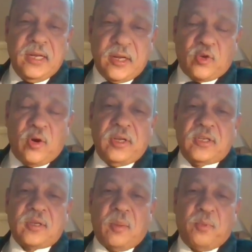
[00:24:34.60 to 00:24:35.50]

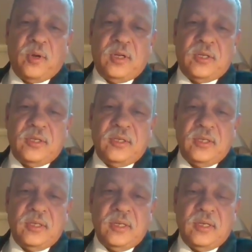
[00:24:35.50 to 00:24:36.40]
electronics
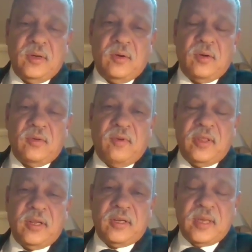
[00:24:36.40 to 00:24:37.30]
components, or
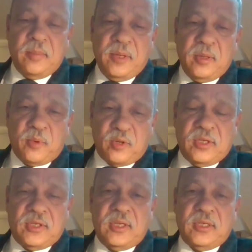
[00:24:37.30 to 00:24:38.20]
for the example, the
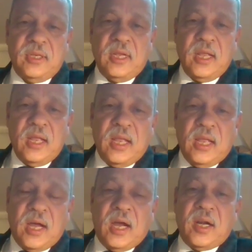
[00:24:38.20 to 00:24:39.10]
processors,
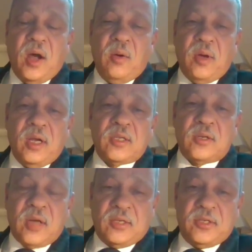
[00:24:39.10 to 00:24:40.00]
are now a
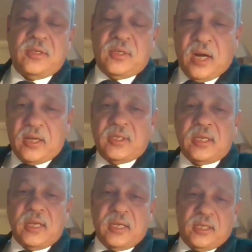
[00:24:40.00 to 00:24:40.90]

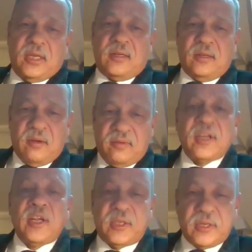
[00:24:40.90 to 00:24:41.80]
strategic asset of
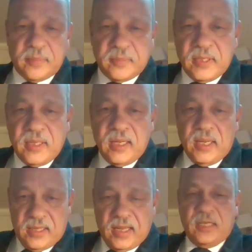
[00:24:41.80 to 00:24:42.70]
a nation.
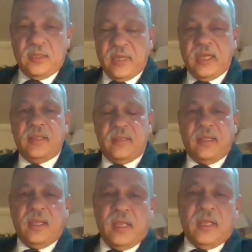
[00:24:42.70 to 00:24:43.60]
And that is why